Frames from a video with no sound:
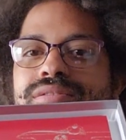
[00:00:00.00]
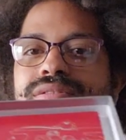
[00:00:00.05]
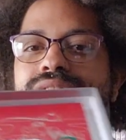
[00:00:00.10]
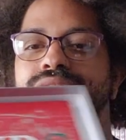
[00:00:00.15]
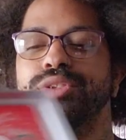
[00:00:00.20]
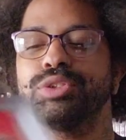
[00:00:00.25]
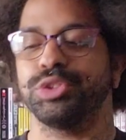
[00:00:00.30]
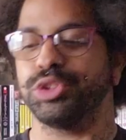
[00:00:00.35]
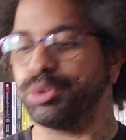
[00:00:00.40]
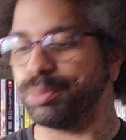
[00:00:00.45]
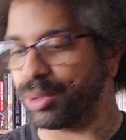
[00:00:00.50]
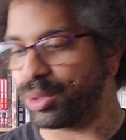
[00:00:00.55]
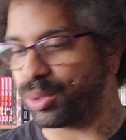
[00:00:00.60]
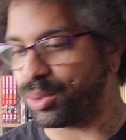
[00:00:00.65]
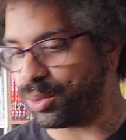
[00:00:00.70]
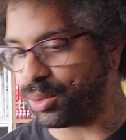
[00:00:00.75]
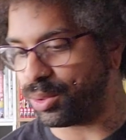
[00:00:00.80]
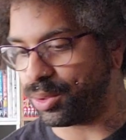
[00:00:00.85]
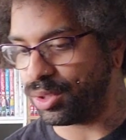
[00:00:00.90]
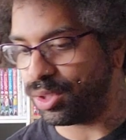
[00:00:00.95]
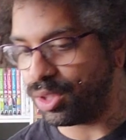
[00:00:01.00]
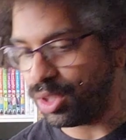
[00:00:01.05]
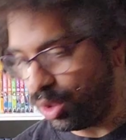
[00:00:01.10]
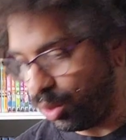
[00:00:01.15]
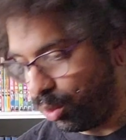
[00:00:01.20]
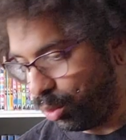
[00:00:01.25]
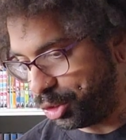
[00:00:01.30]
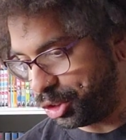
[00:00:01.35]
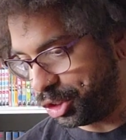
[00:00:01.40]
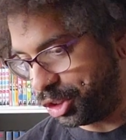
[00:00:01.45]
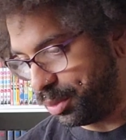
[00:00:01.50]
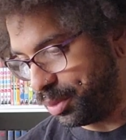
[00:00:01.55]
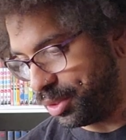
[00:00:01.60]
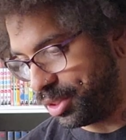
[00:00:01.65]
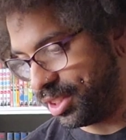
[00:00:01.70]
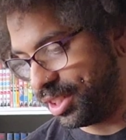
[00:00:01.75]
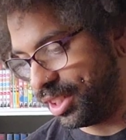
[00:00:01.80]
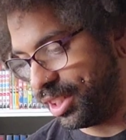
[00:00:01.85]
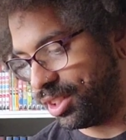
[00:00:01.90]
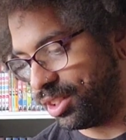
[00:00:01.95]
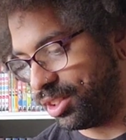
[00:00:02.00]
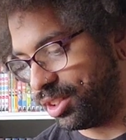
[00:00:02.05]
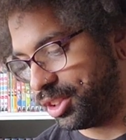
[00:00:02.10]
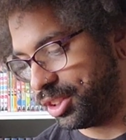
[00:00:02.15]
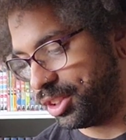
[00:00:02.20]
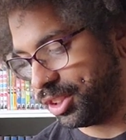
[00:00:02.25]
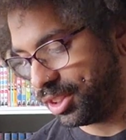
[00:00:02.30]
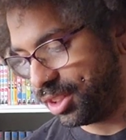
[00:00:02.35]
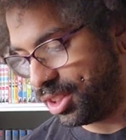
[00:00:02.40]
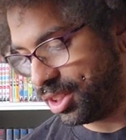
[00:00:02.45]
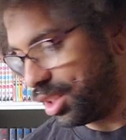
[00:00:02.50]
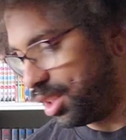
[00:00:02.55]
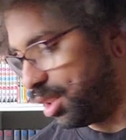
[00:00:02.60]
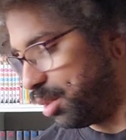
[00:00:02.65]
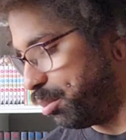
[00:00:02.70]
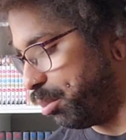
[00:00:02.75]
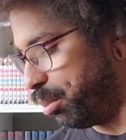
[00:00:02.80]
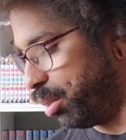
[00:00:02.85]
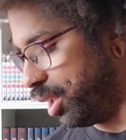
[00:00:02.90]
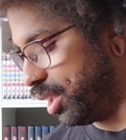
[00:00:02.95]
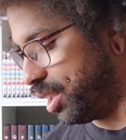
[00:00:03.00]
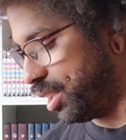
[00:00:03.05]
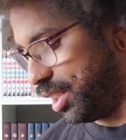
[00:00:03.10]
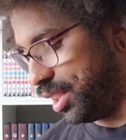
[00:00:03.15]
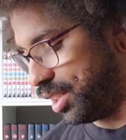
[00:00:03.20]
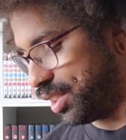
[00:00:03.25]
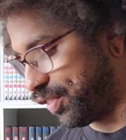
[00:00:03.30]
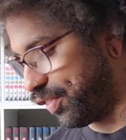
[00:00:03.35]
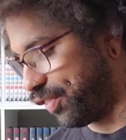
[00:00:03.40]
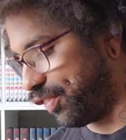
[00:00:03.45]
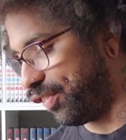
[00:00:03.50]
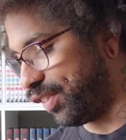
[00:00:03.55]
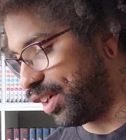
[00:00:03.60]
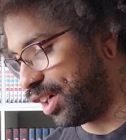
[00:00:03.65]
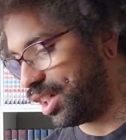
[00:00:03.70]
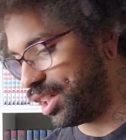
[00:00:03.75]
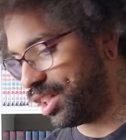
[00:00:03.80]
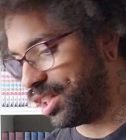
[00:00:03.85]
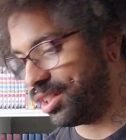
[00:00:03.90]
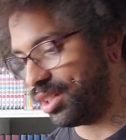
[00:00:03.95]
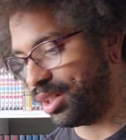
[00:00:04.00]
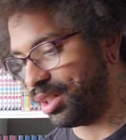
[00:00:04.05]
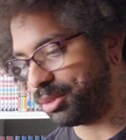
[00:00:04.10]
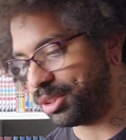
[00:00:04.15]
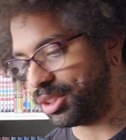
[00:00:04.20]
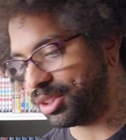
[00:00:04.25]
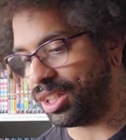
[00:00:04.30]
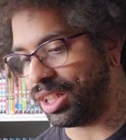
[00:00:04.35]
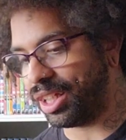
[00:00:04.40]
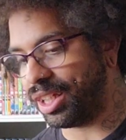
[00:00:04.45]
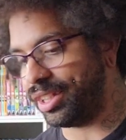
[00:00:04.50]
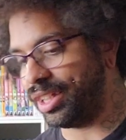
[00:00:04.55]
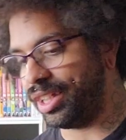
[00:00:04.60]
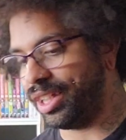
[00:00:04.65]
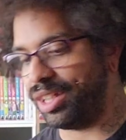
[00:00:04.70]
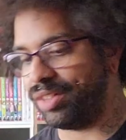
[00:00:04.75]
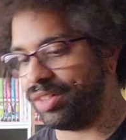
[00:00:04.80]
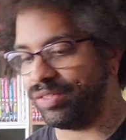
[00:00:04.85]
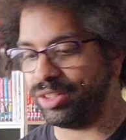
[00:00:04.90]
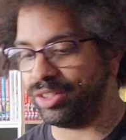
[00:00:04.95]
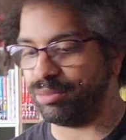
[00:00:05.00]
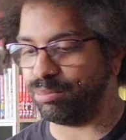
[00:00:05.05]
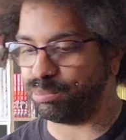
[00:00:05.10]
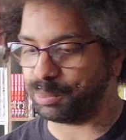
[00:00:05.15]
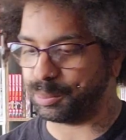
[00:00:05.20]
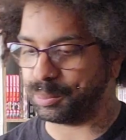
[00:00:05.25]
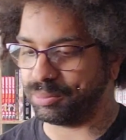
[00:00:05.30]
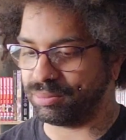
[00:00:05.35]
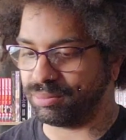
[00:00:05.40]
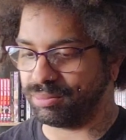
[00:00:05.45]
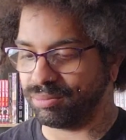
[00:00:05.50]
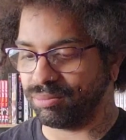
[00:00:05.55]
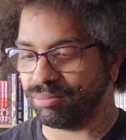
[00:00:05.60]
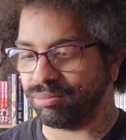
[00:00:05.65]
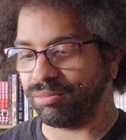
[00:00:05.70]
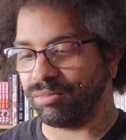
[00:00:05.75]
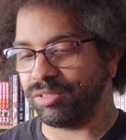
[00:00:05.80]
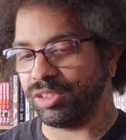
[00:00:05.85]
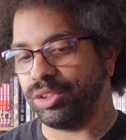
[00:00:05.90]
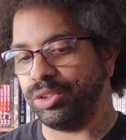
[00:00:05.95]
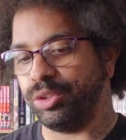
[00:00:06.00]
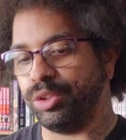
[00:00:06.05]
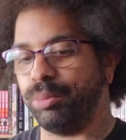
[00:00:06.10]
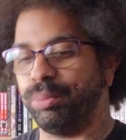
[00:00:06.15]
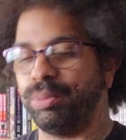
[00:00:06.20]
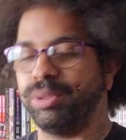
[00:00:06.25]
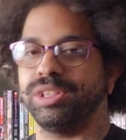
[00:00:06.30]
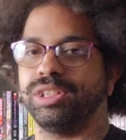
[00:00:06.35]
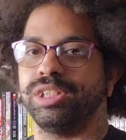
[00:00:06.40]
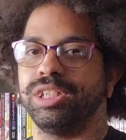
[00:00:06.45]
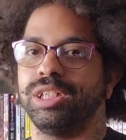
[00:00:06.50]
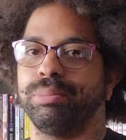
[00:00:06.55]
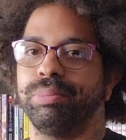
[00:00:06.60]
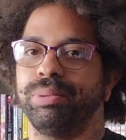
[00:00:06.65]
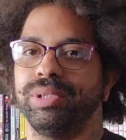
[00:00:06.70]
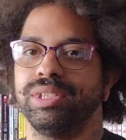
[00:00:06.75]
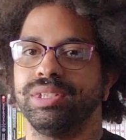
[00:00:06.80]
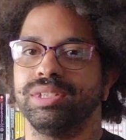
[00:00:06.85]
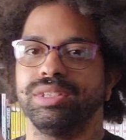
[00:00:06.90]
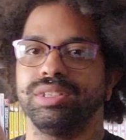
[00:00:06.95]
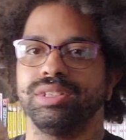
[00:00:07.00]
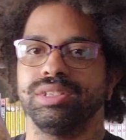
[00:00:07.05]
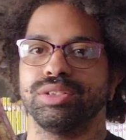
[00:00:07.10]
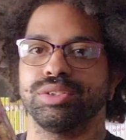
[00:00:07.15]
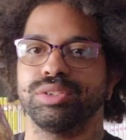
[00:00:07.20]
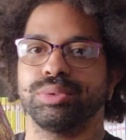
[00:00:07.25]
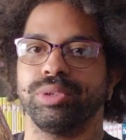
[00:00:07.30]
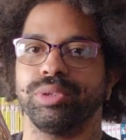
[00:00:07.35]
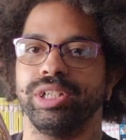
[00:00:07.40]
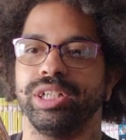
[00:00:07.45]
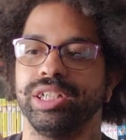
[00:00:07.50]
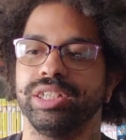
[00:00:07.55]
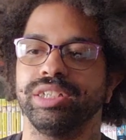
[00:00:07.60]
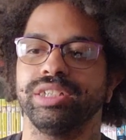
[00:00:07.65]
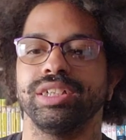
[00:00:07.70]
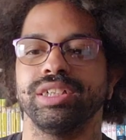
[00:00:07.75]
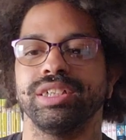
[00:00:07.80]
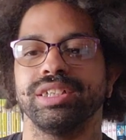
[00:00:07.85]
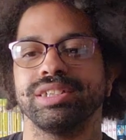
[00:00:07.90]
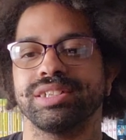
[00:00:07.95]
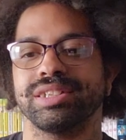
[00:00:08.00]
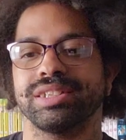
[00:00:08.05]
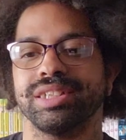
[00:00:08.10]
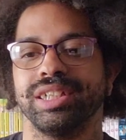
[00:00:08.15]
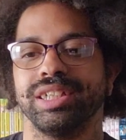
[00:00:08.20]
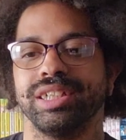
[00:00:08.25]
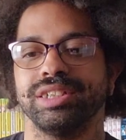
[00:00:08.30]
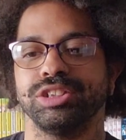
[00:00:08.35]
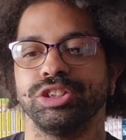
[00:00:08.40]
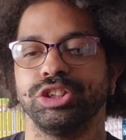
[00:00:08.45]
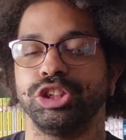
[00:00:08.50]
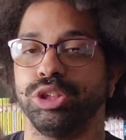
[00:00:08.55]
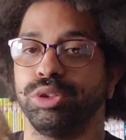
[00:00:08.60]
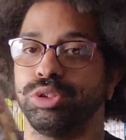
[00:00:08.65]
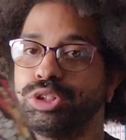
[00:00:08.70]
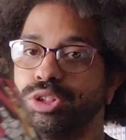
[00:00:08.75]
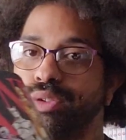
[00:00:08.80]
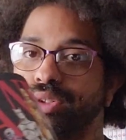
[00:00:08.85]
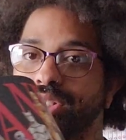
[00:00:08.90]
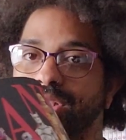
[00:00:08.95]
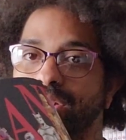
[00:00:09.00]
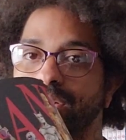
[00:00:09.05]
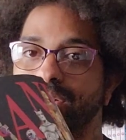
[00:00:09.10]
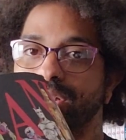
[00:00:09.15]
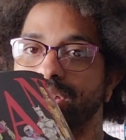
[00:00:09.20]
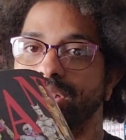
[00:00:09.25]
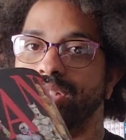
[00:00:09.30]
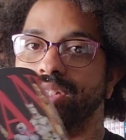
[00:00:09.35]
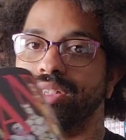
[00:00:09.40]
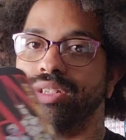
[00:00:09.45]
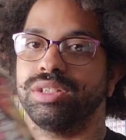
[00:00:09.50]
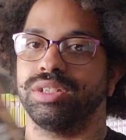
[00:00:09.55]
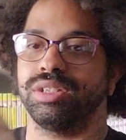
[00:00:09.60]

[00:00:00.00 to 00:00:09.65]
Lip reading: Super cool. Wish it was in English, but it's fine. I'm just glad to have it. You open it up, it's red, and it says JoJo Go Go.